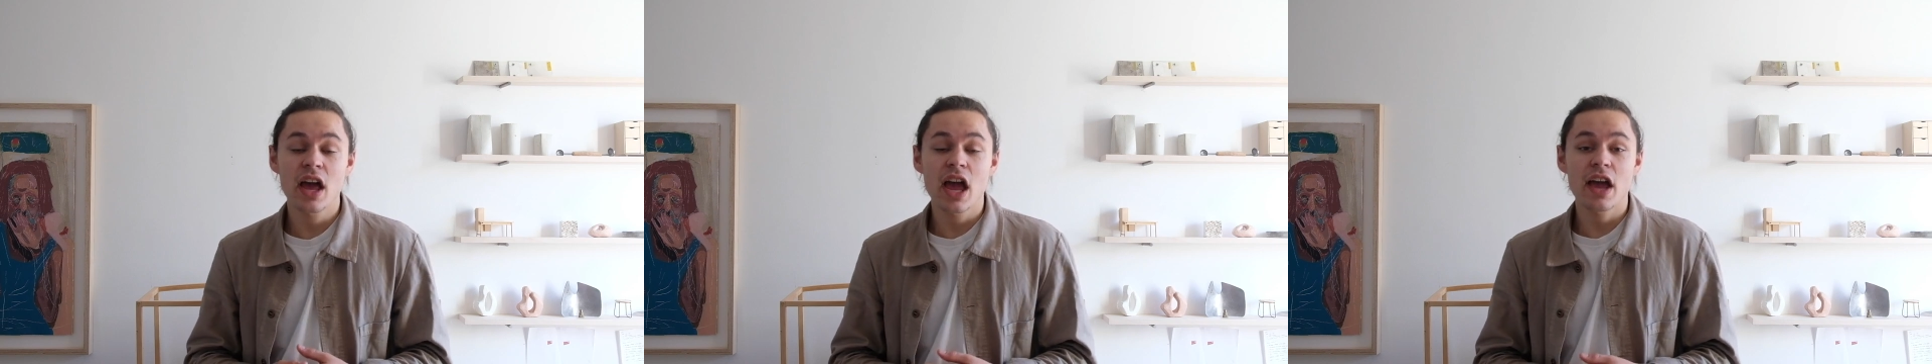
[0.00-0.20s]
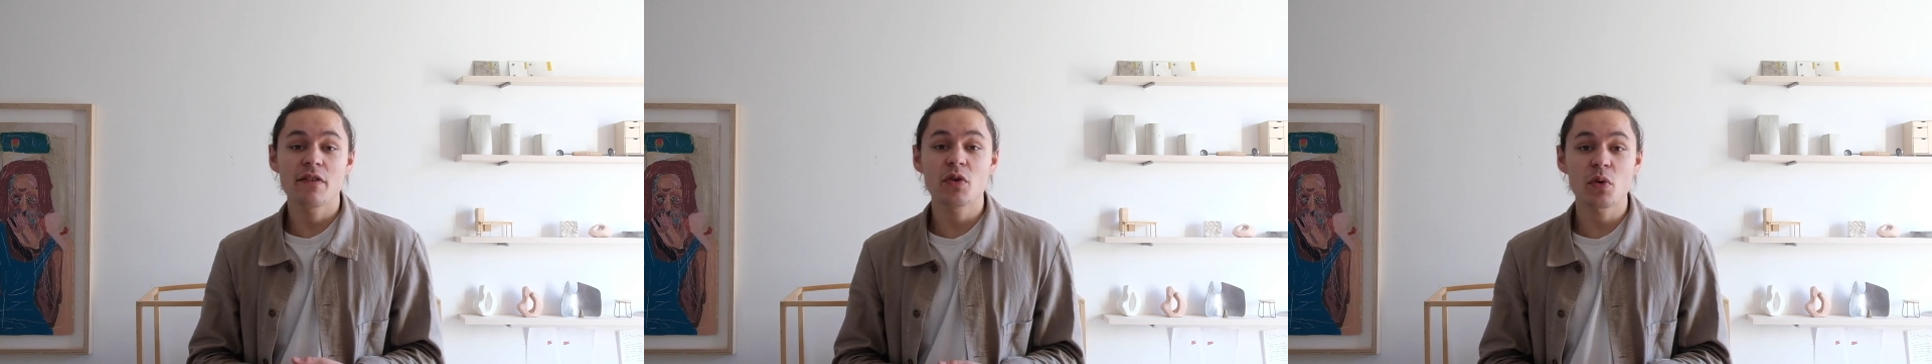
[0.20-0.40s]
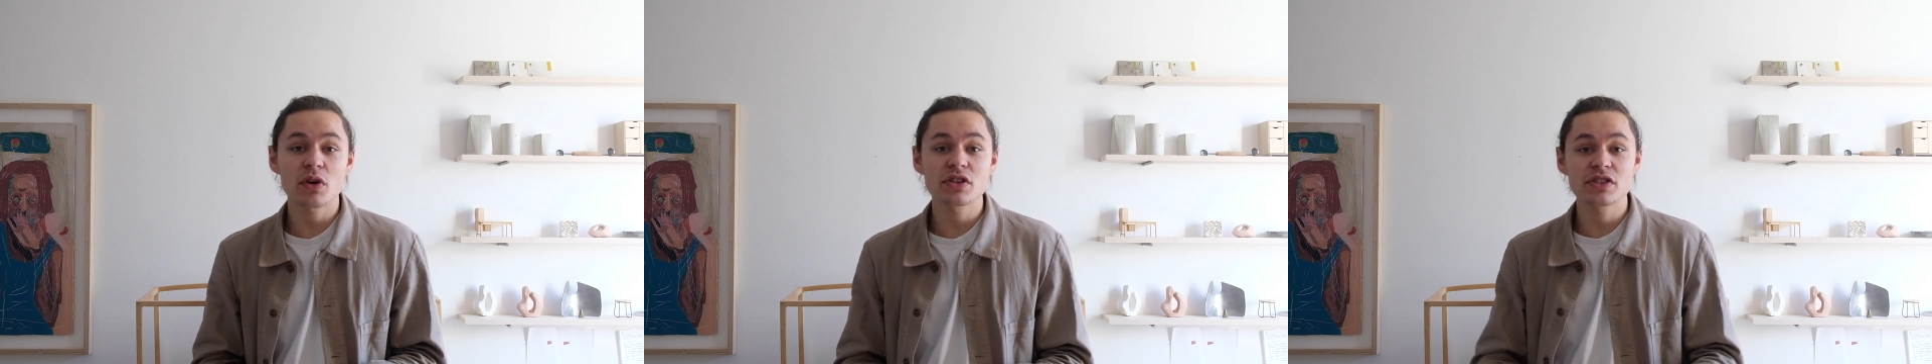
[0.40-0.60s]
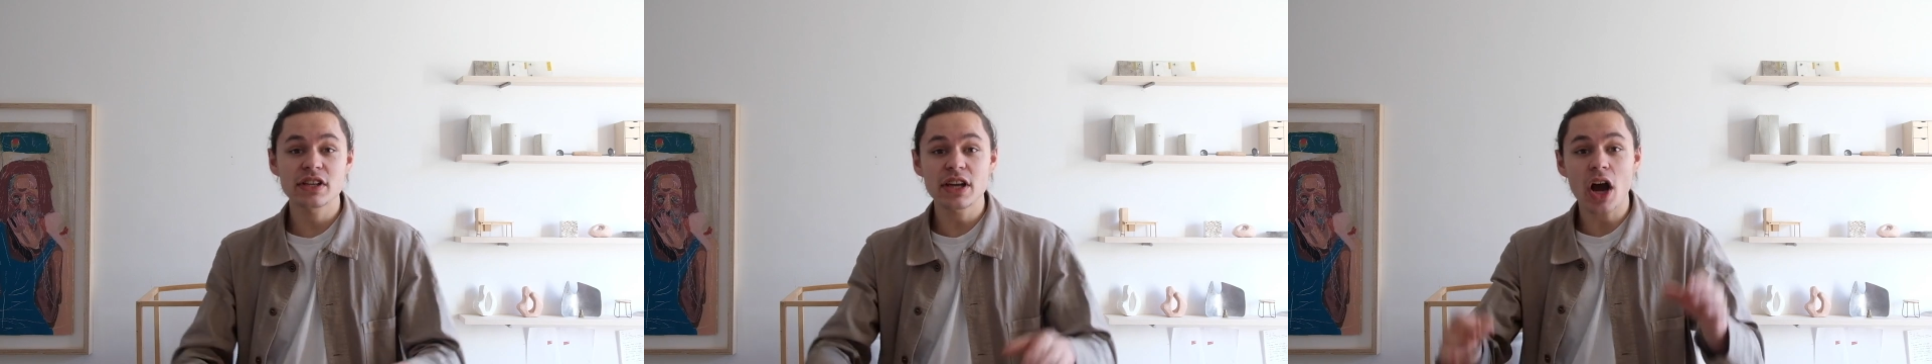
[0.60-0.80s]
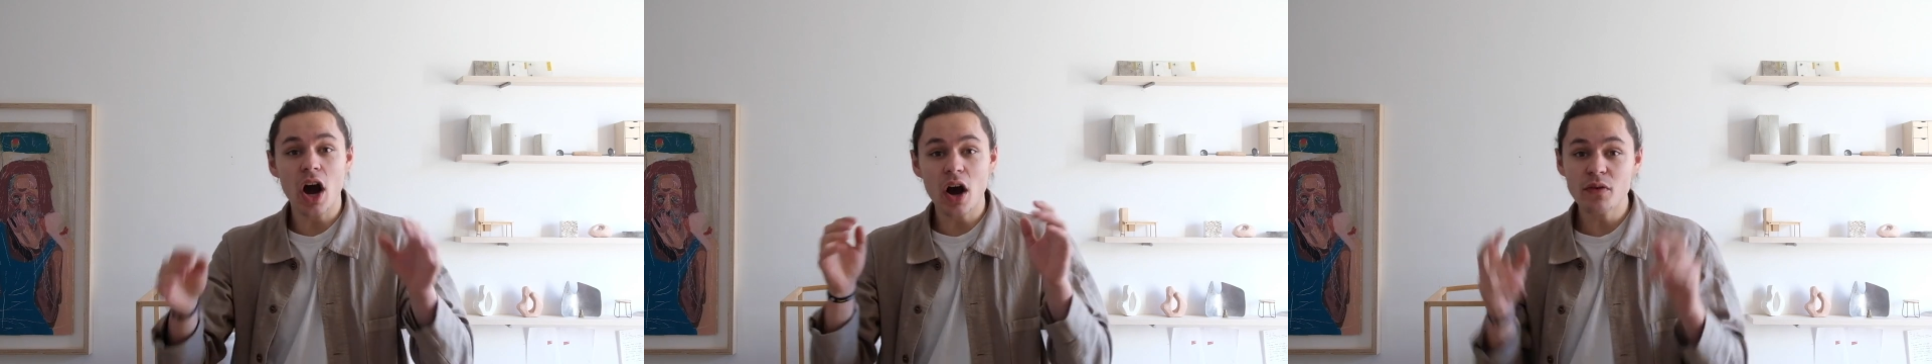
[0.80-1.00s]
If you want to
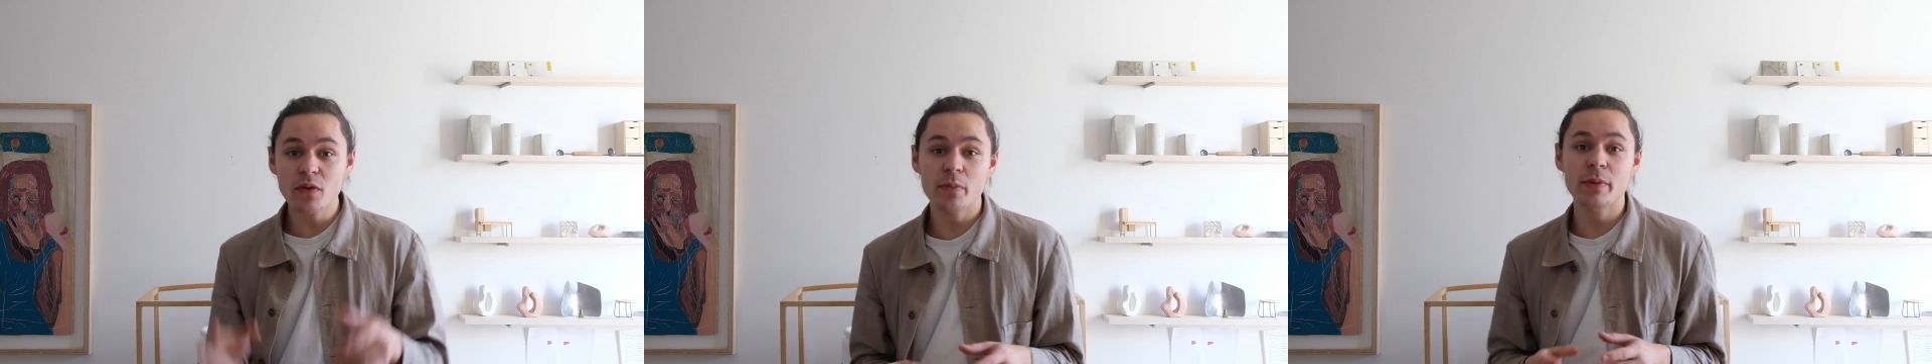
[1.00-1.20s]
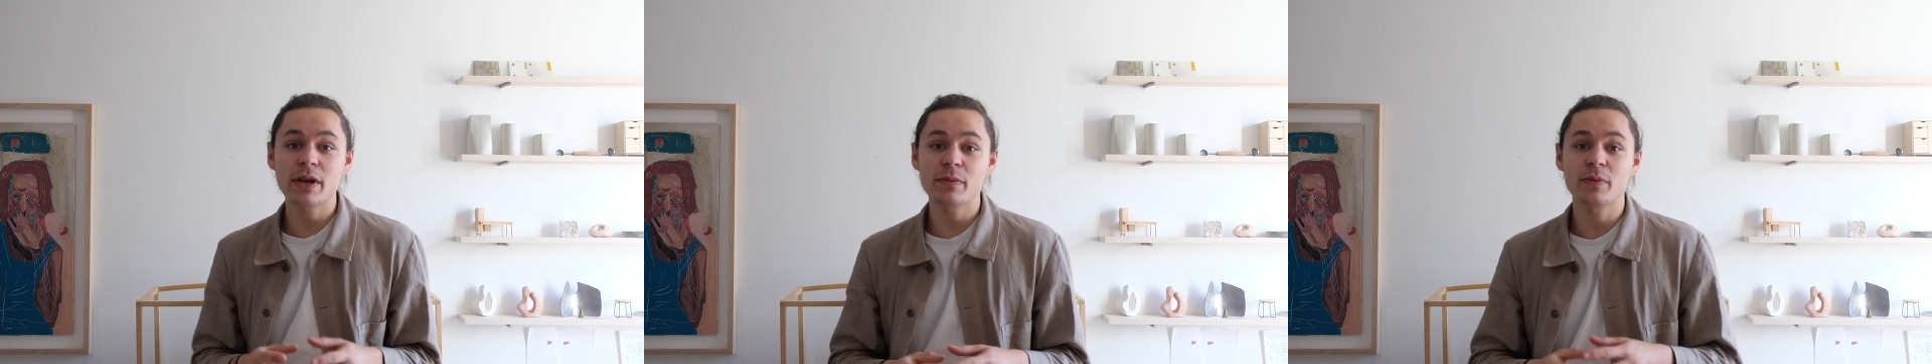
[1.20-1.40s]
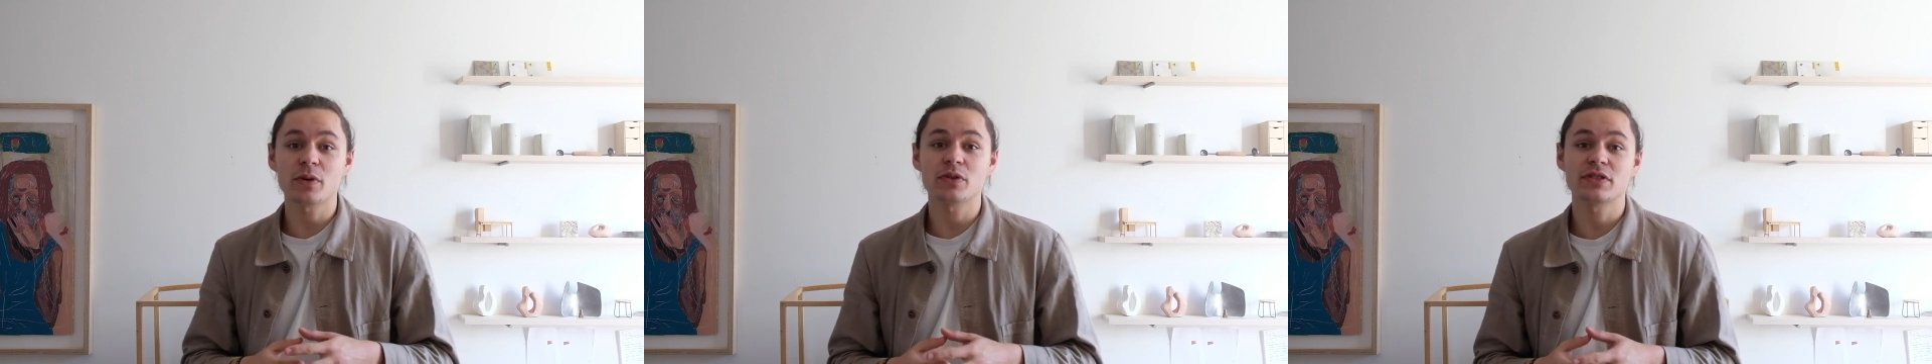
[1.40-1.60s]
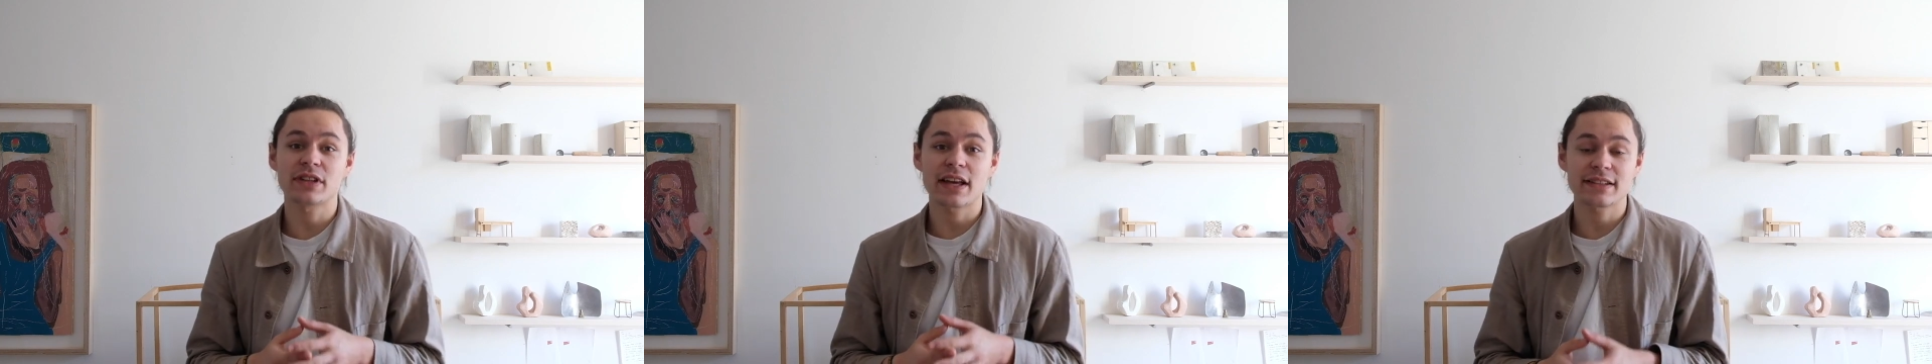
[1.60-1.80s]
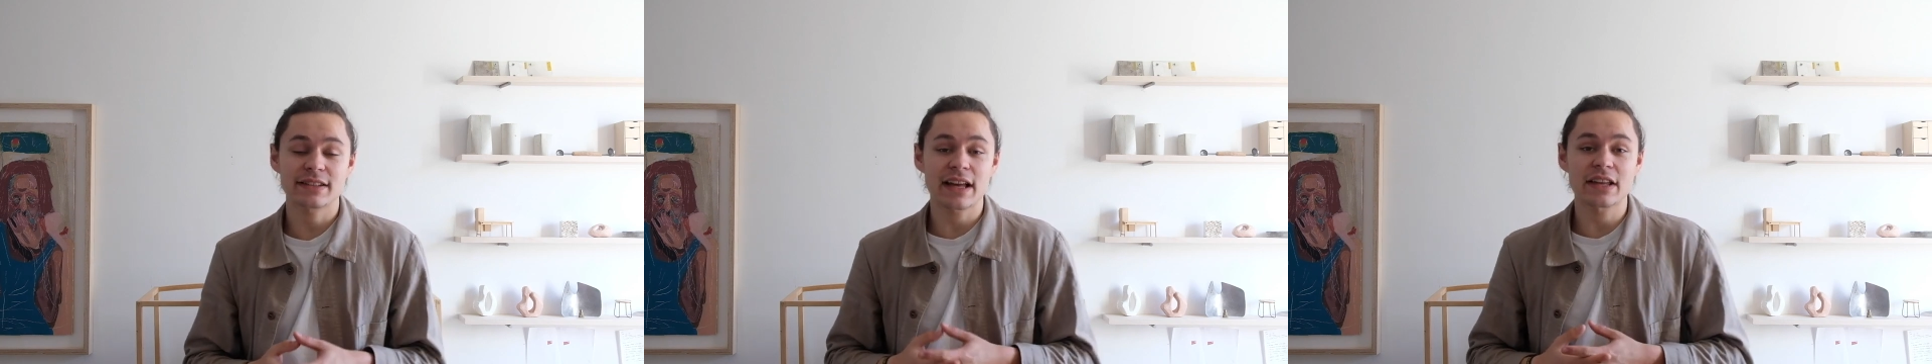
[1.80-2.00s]
see other people's
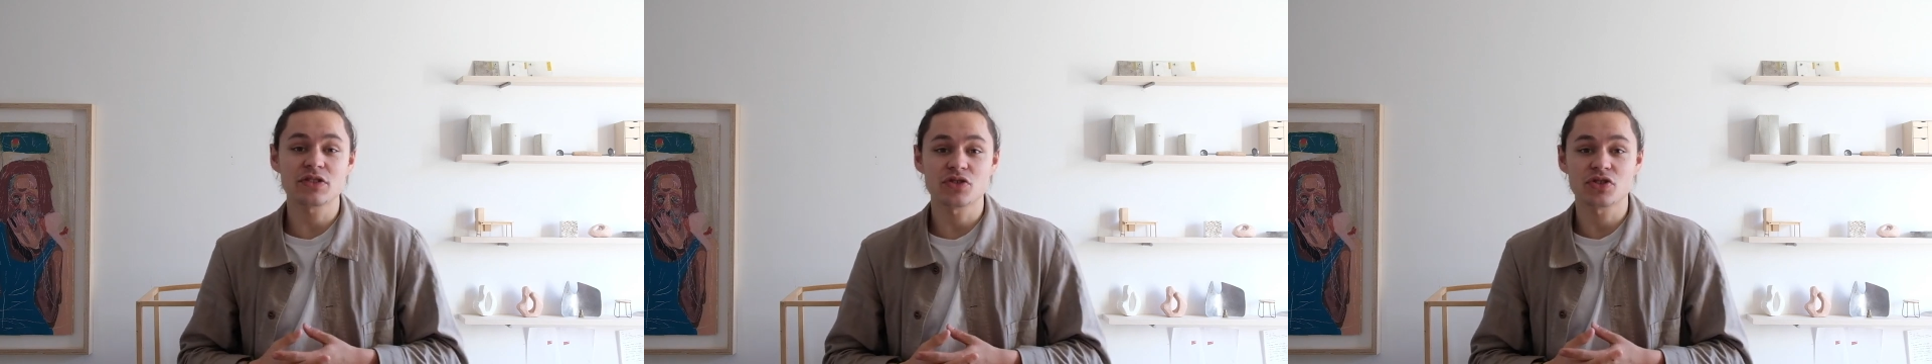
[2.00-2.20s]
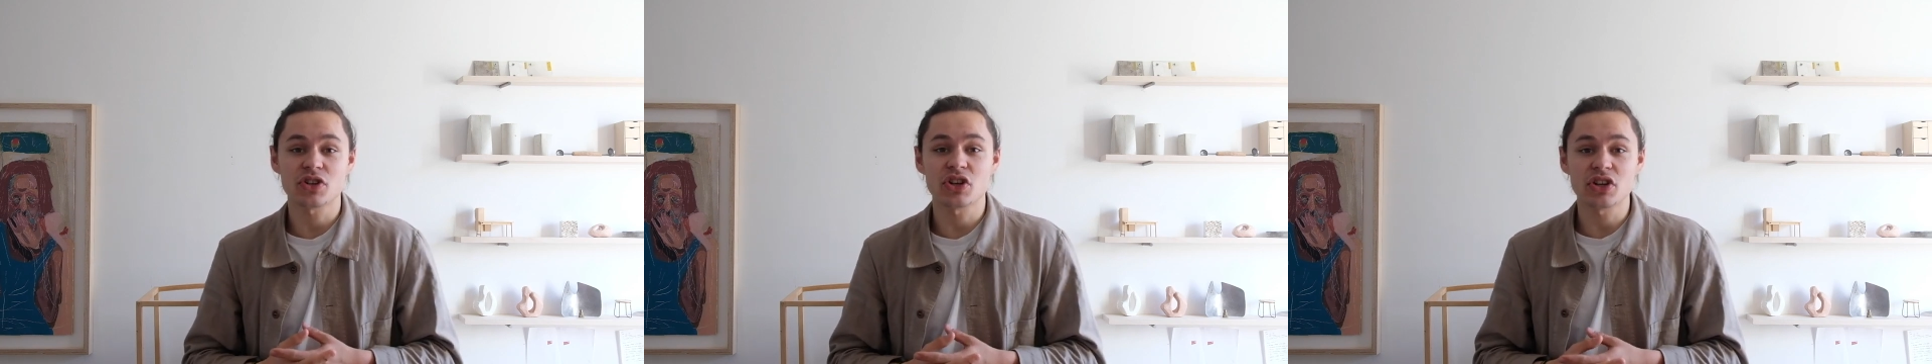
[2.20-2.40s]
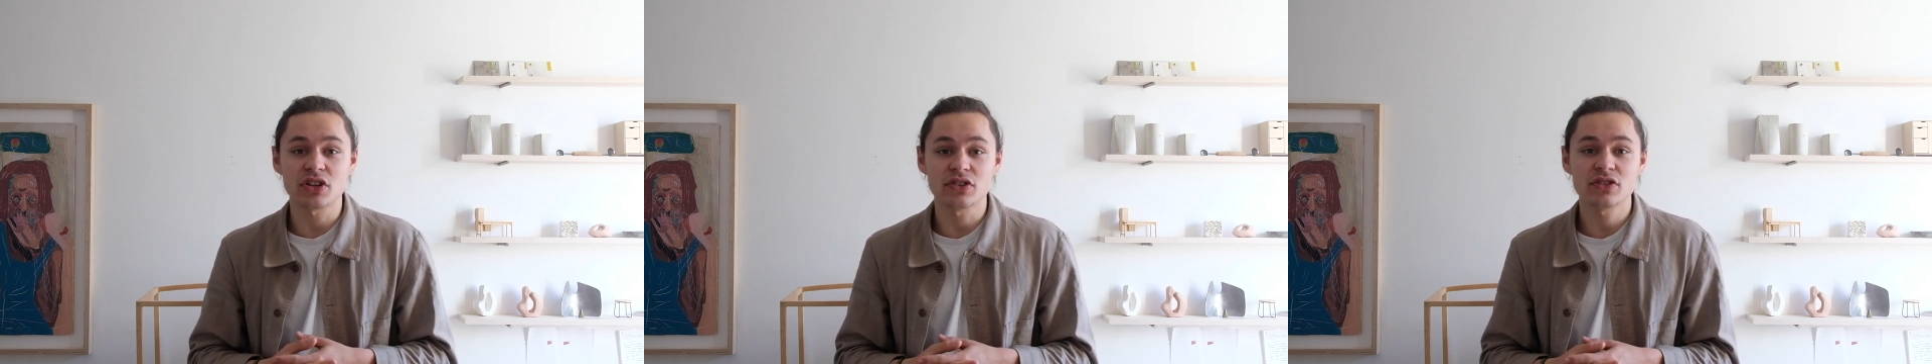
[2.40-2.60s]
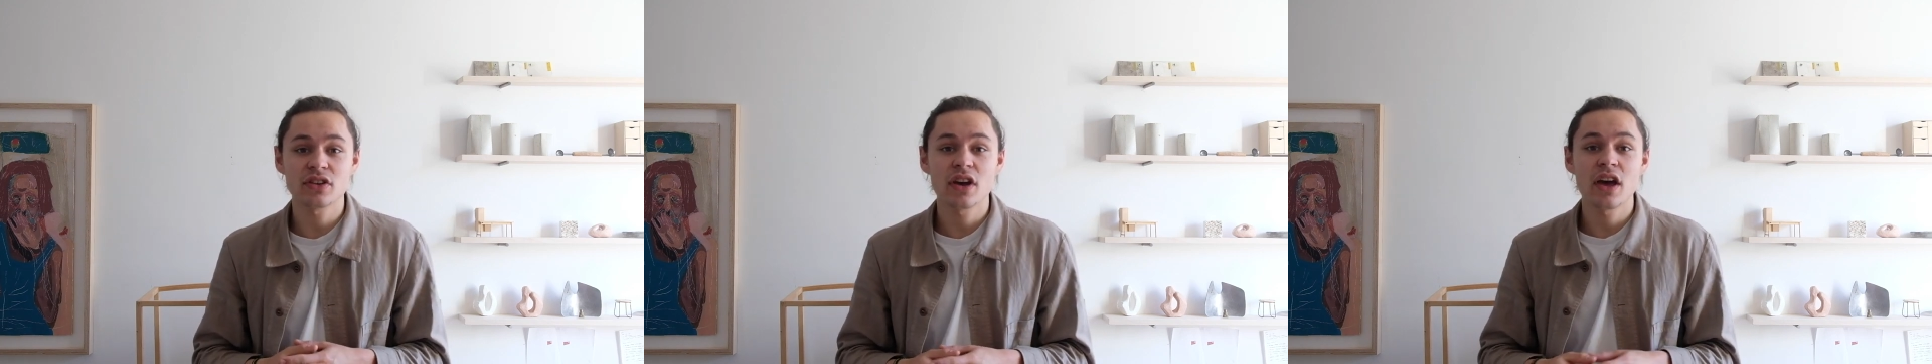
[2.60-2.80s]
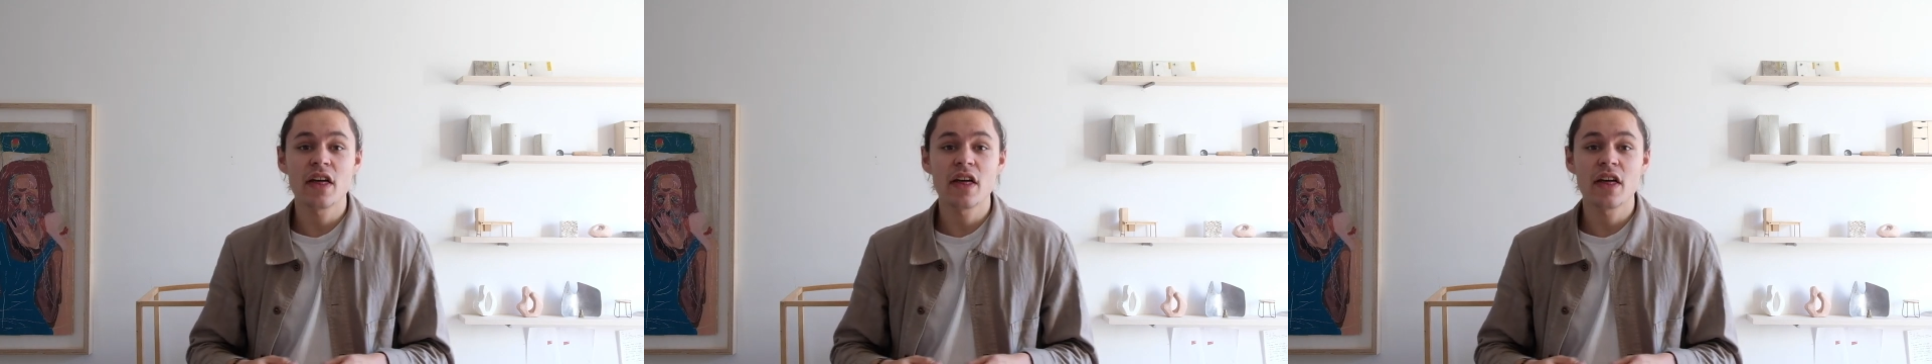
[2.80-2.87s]
desk entries,